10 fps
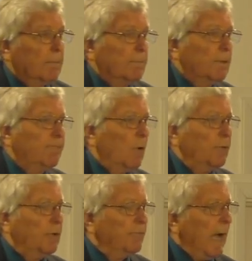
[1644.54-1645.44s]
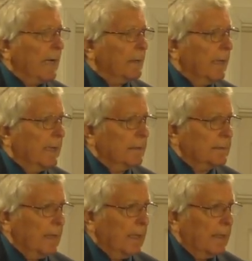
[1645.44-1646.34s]
But, folks, you've got to take a
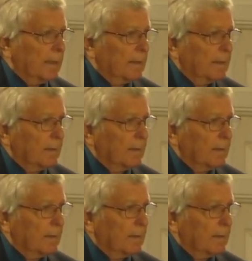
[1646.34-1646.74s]
stand.